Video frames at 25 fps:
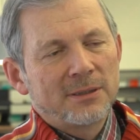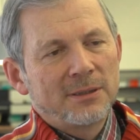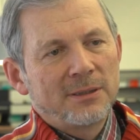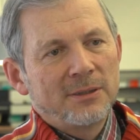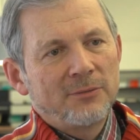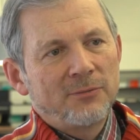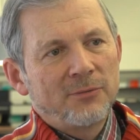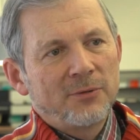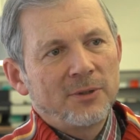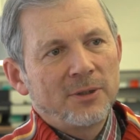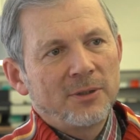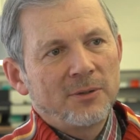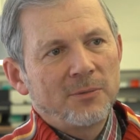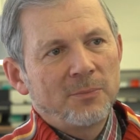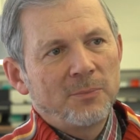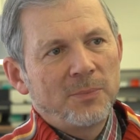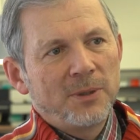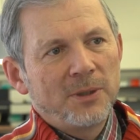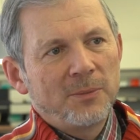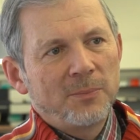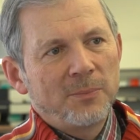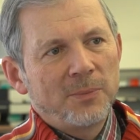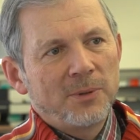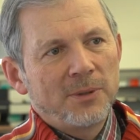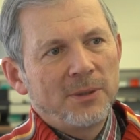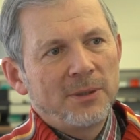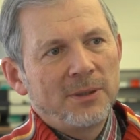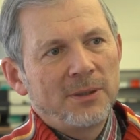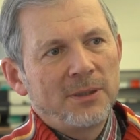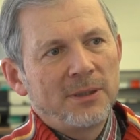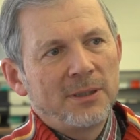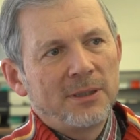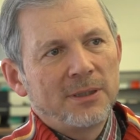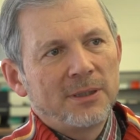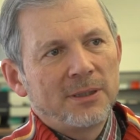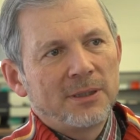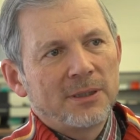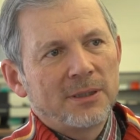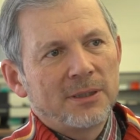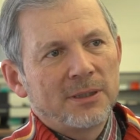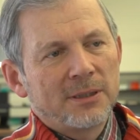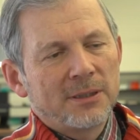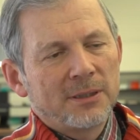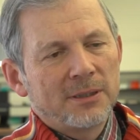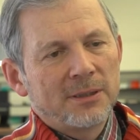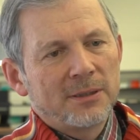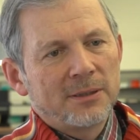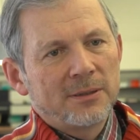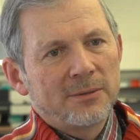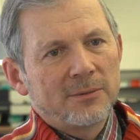different people,
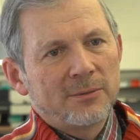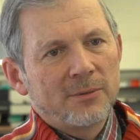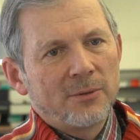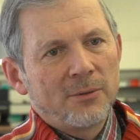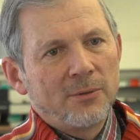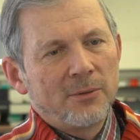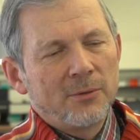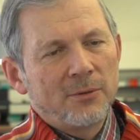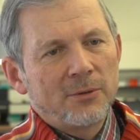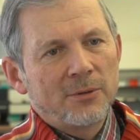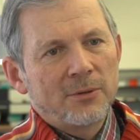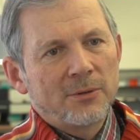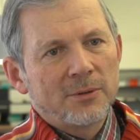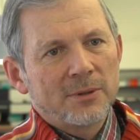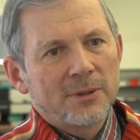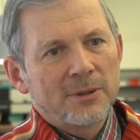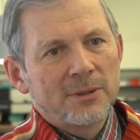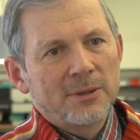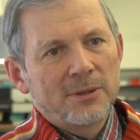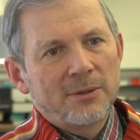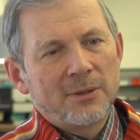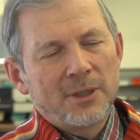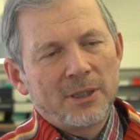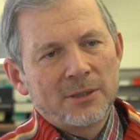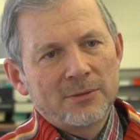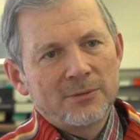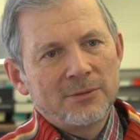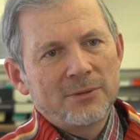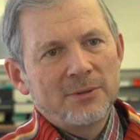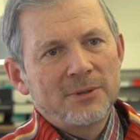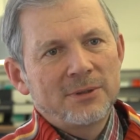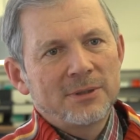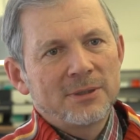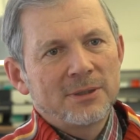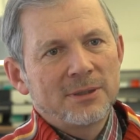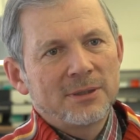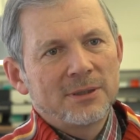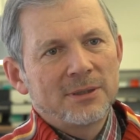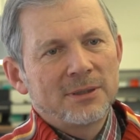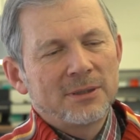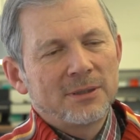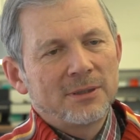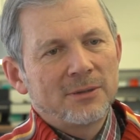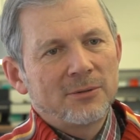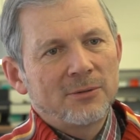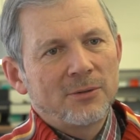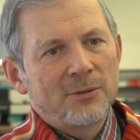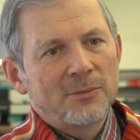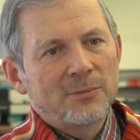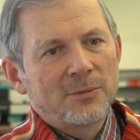uh, look around uh,
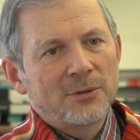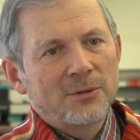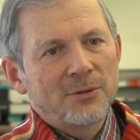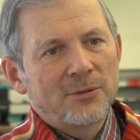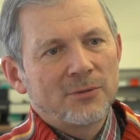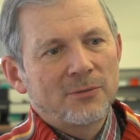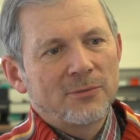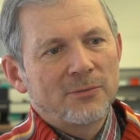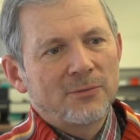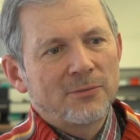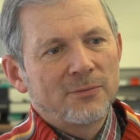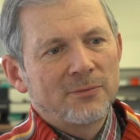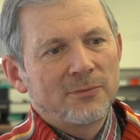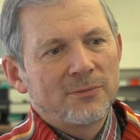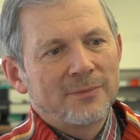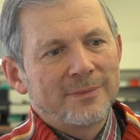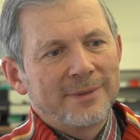in terms of,